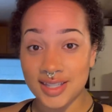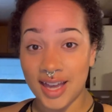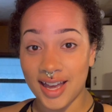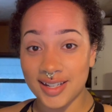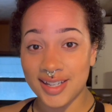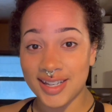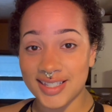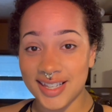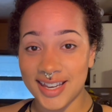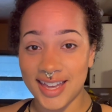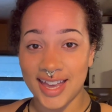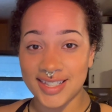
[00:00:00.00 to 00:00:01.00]
not taste
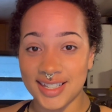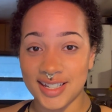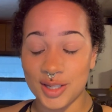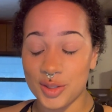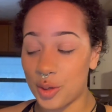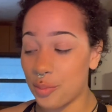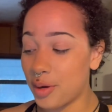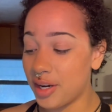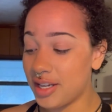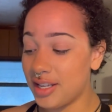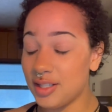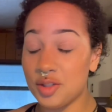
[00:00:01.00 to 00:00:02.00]
like it has any soap on
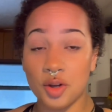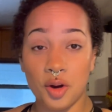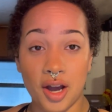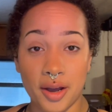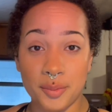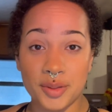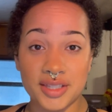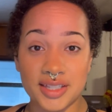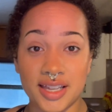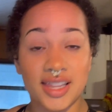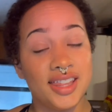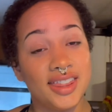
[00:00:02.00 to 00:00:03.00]
it, so I would
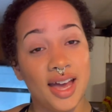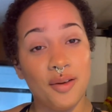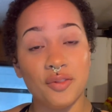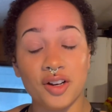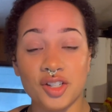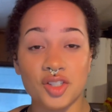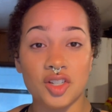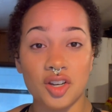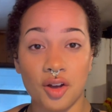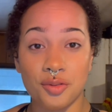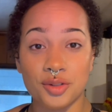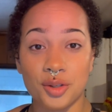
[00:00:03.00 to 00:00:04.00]
say that that function
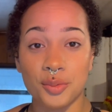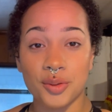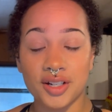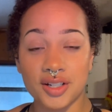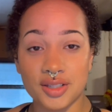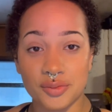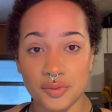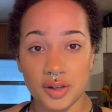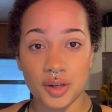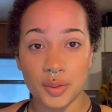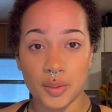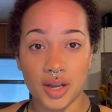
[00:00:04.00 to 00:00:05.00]
also works
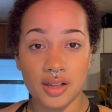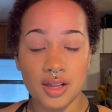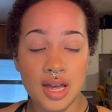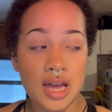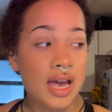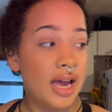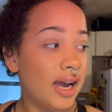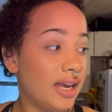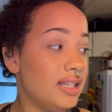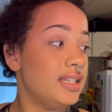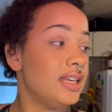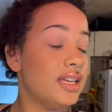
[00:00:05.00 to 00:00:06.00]
very well. I
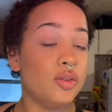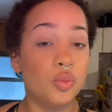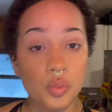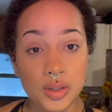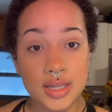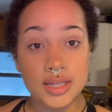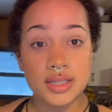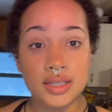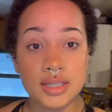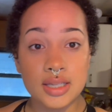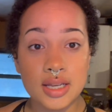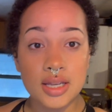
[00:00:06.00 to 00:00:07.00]
did
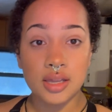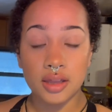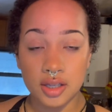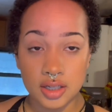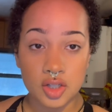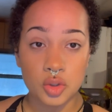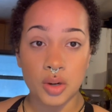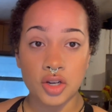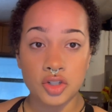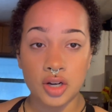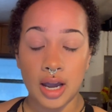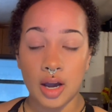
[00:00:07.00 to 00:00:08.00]
rinse the
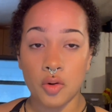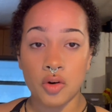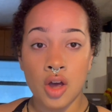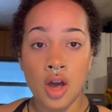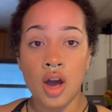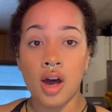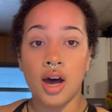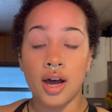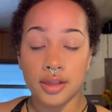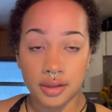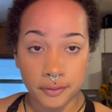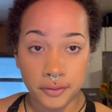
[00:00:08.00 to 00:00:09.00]
dishwasher out
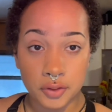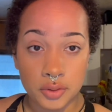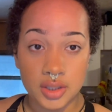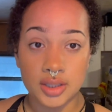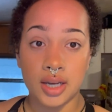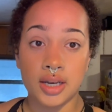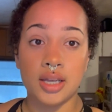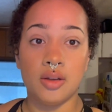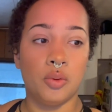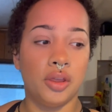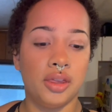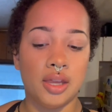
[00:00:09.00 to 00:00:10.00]
on the fruit setting
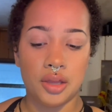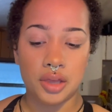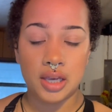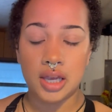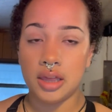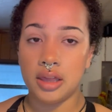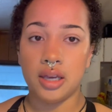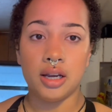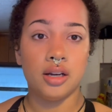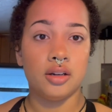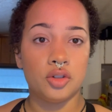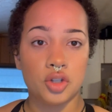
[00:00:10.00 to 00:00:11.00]
with nothing in
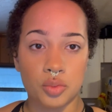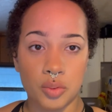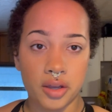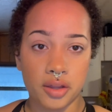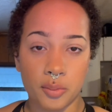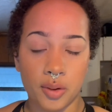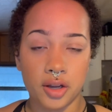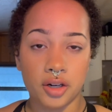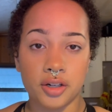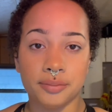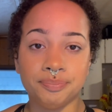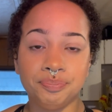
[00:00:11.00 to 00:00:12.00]
there, just regular water.